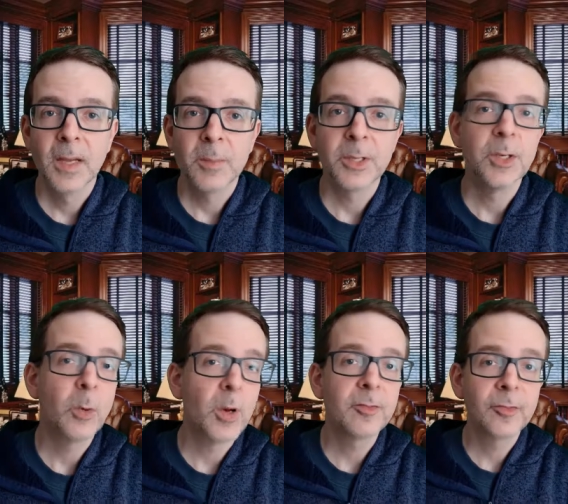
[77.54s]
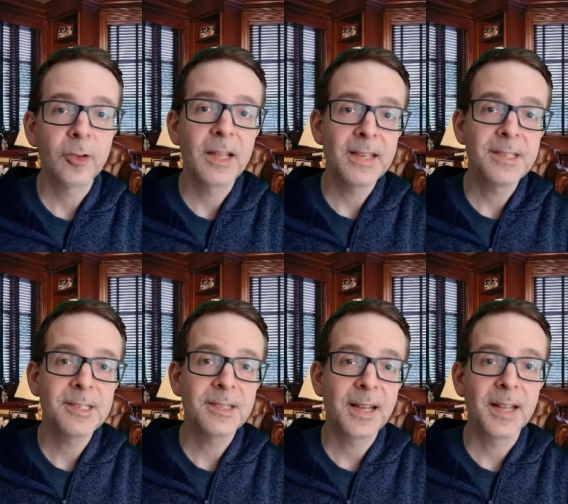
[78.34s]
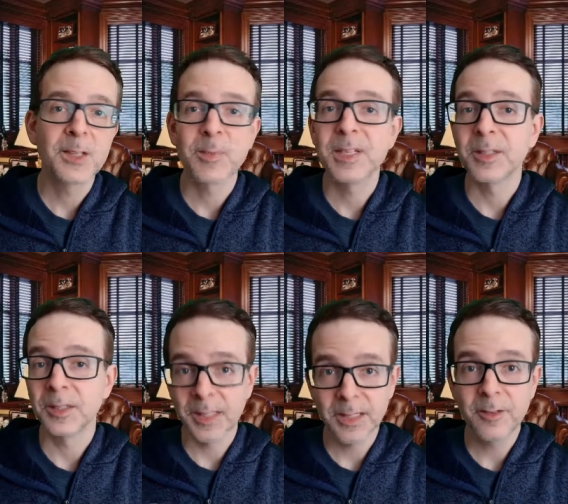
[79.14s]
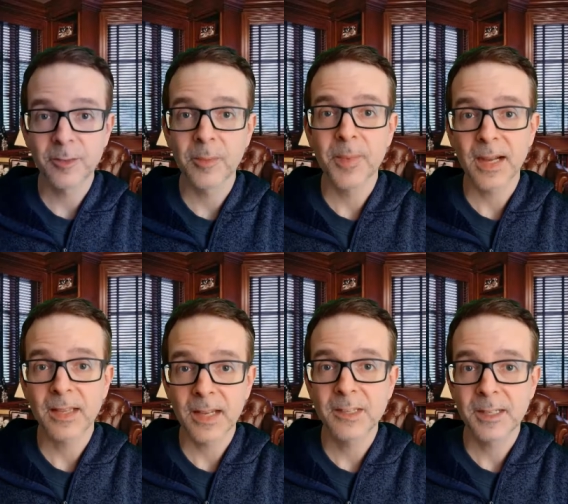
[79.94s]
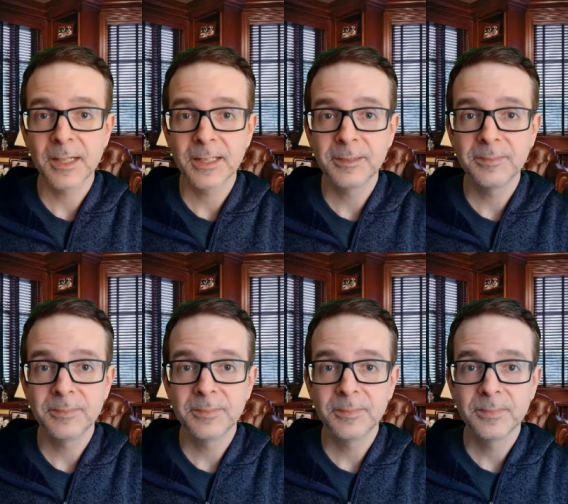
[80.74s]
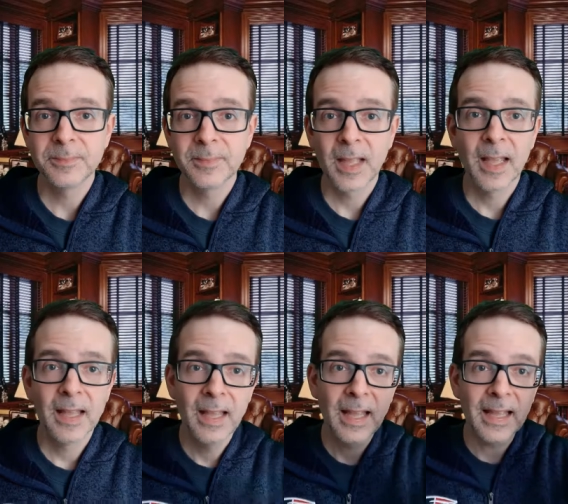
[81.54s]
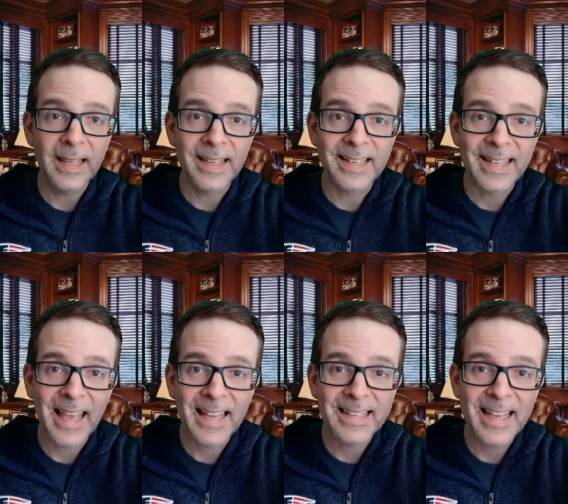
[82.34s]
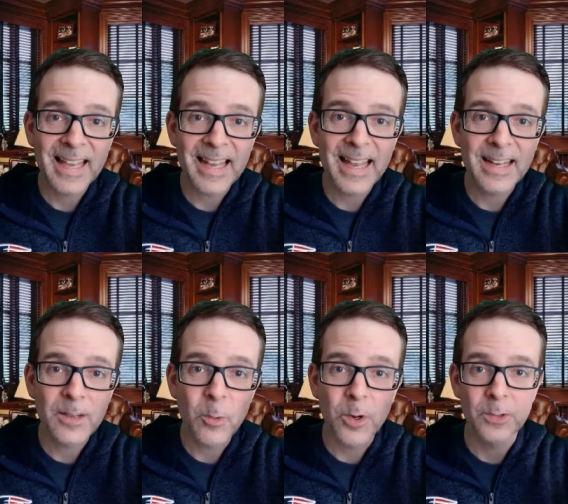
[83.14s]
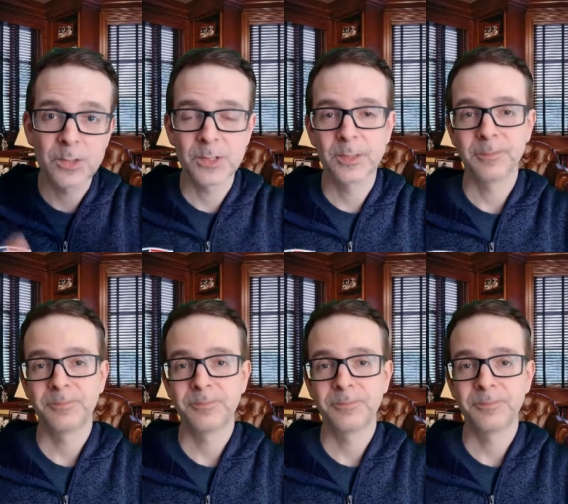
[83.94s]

But you know, one phrase that has been deleted from my lexicon it can't get any worse.